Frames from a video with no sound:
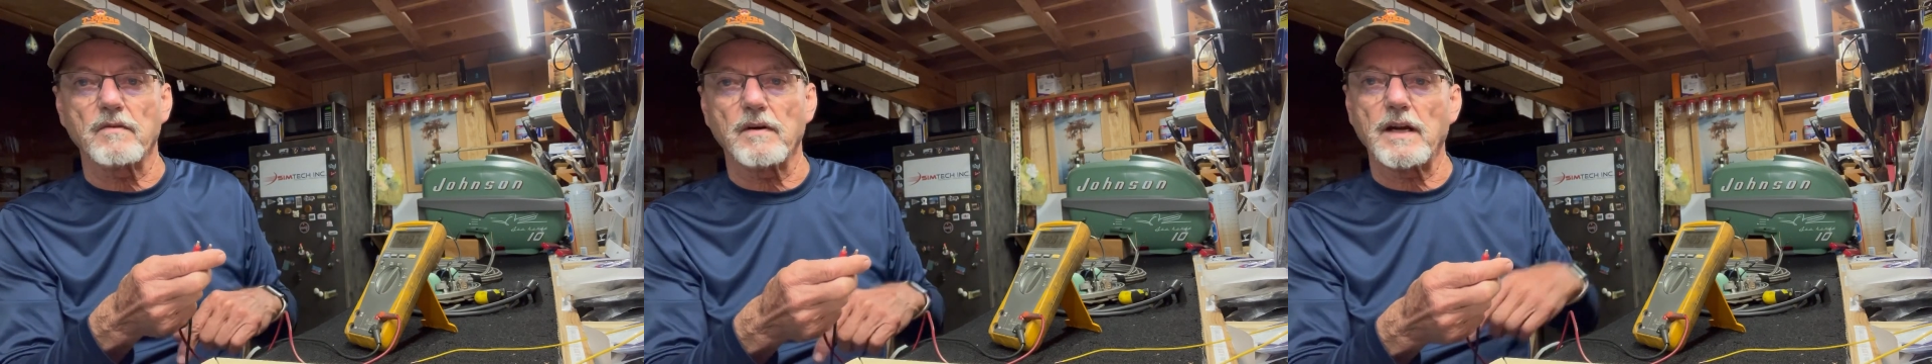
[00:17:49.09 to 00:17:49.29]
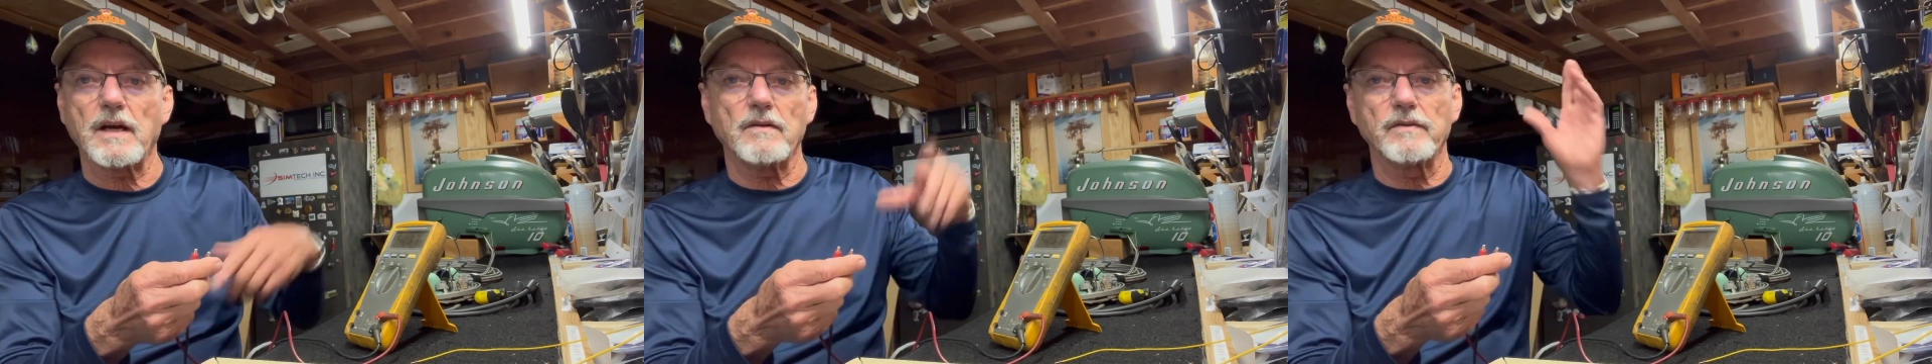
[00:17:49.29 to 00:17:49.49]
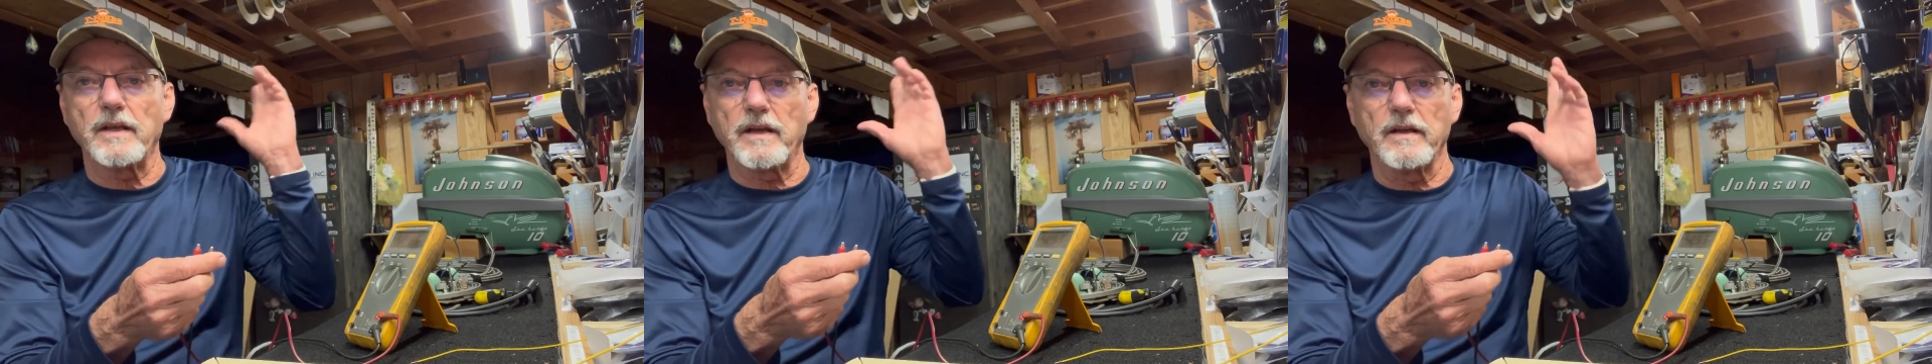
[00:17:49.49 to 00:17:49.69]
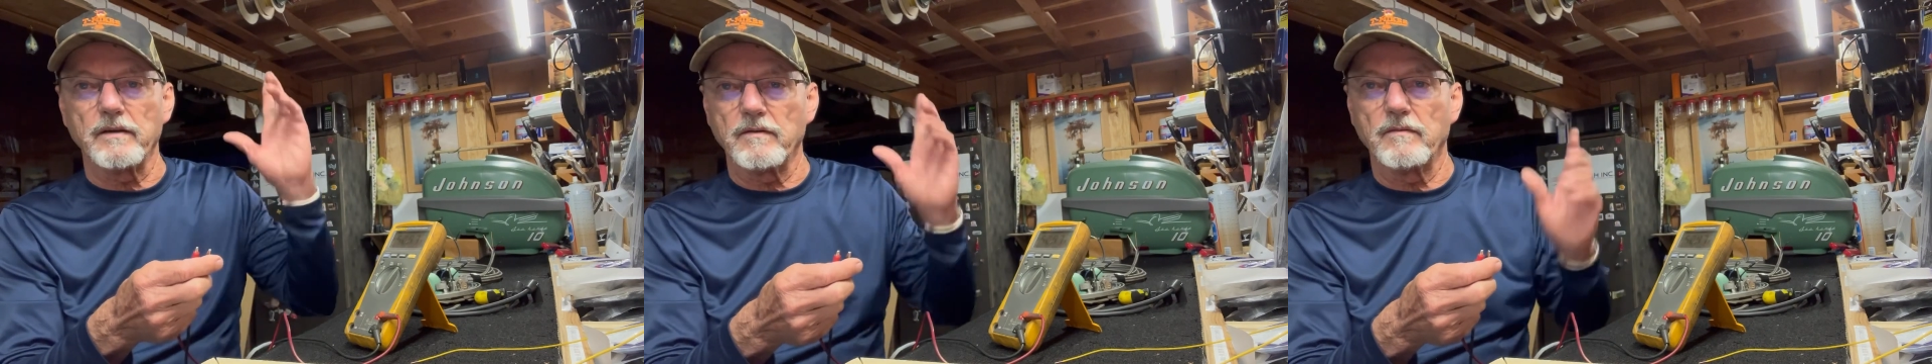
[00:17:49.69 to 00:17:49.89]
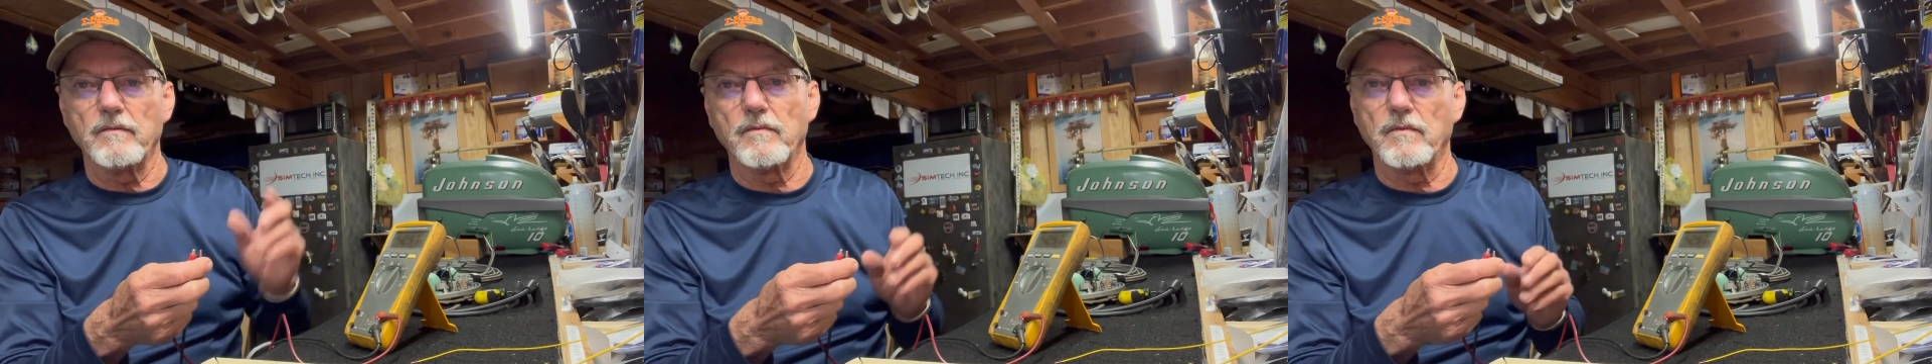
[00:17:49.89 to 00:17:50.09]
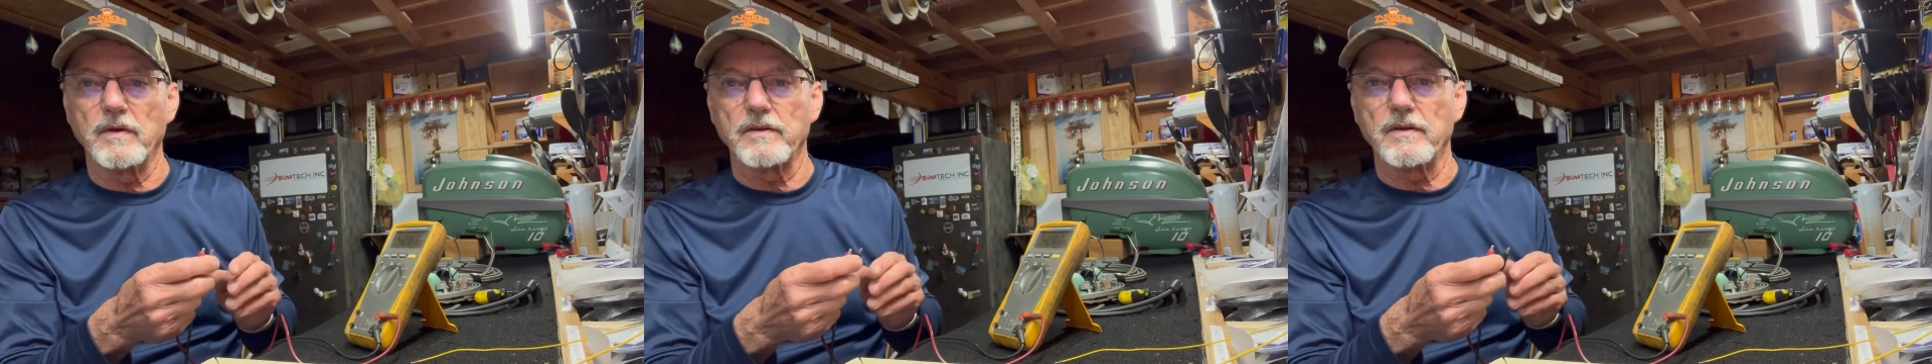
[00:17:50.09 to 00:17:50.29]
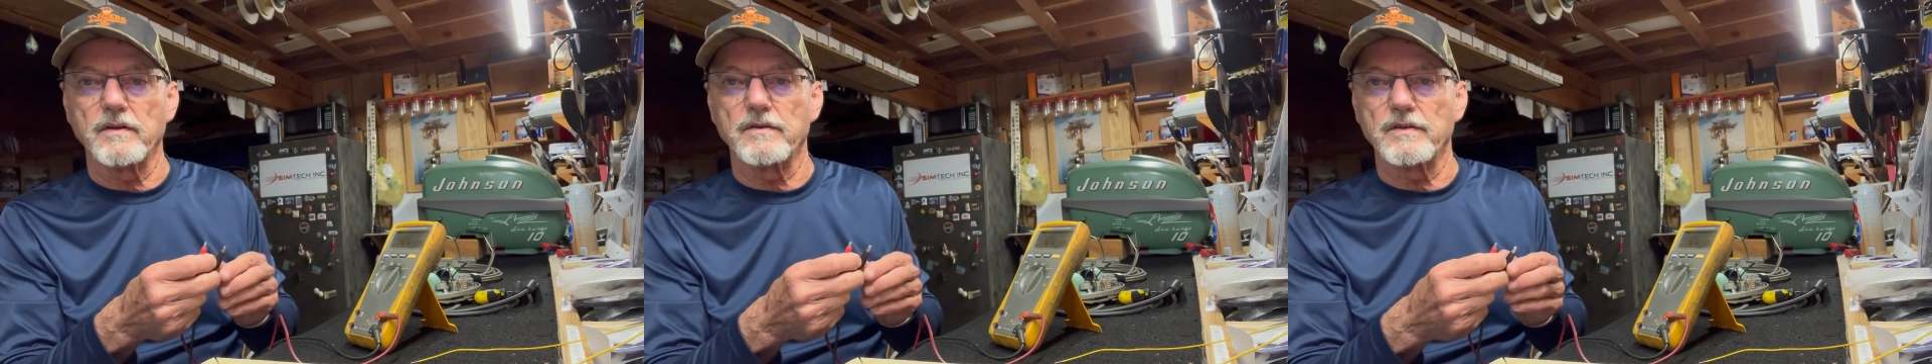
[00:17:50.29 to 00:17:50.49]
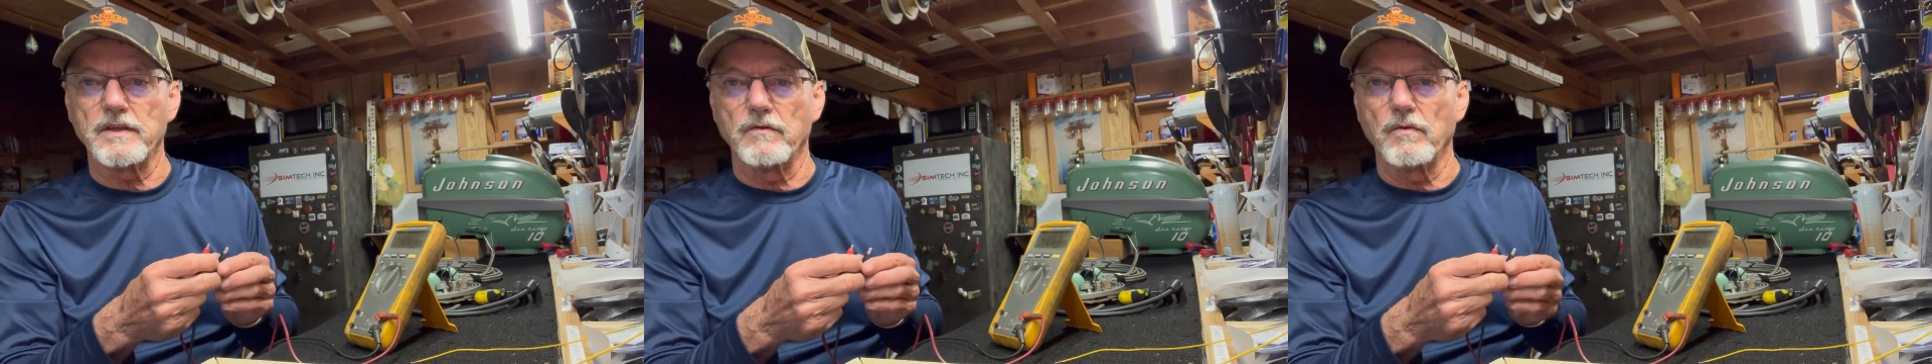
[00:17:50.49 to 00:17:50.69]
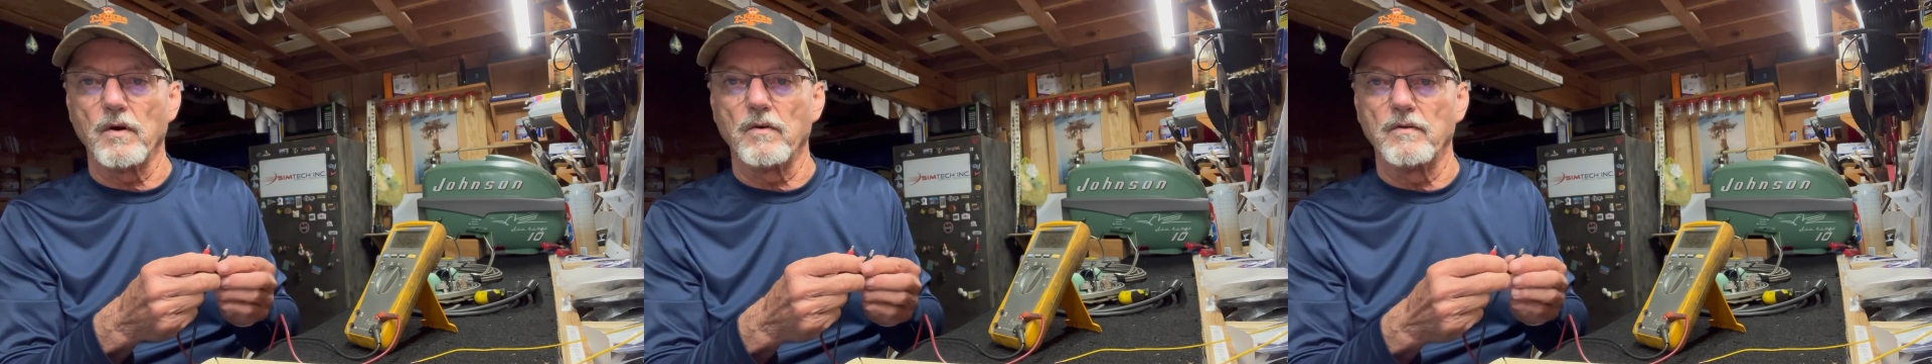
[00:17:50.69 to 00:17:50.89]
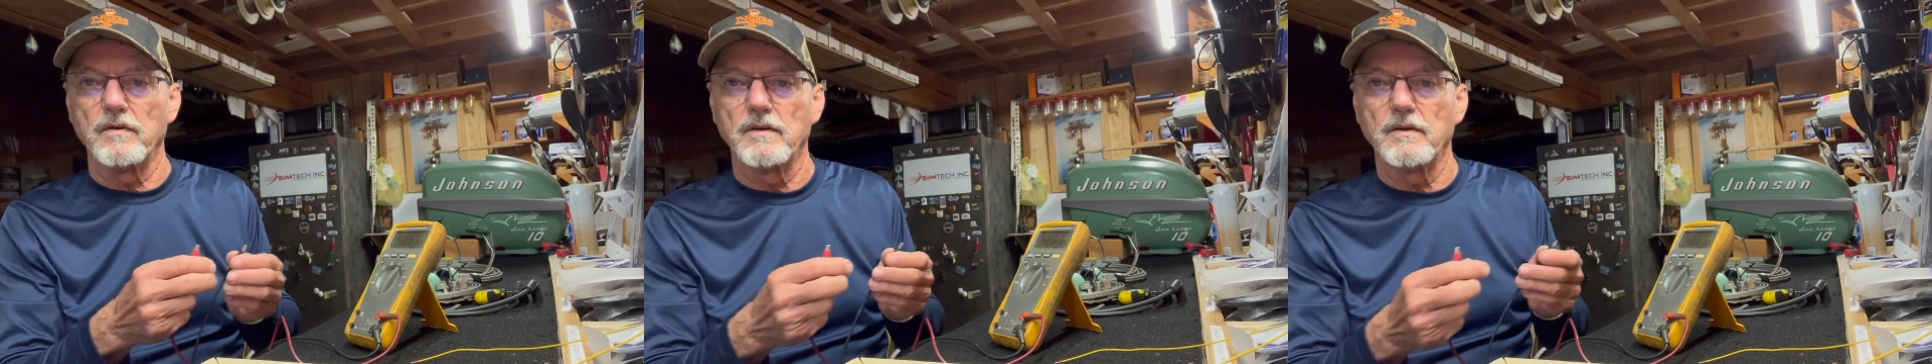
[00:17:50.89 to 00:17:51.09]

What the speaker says: ground that it went to 0.